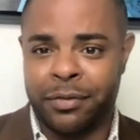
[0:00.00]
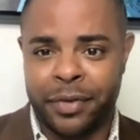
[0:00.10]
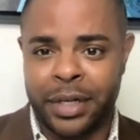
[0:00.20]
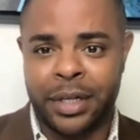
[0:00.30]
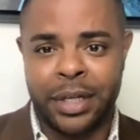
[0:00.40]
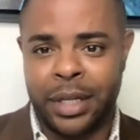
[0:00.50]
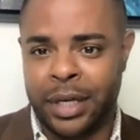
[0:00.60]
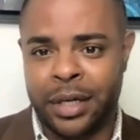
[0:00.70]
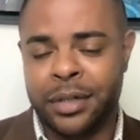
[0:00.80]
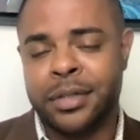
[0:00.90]
fit into
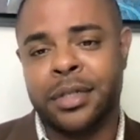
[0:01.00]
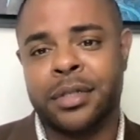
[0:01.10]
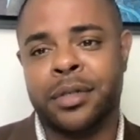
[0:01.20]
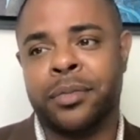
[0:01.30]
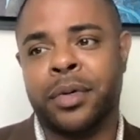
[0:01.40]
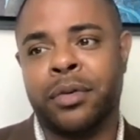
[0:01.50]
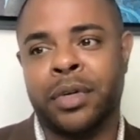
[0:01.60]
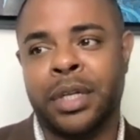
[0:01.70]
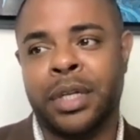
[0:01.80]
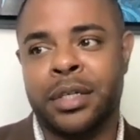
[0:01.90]
the ecosystem, but
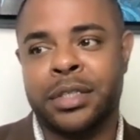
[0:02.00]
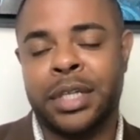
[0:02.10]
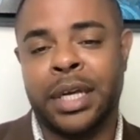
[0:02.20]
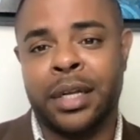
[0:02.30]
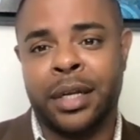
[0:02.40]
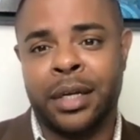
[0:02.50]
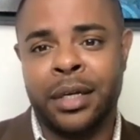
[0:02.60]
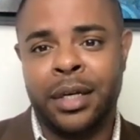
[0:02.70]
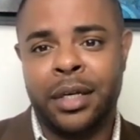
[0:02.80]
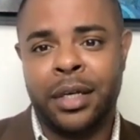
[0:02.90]
really understanding,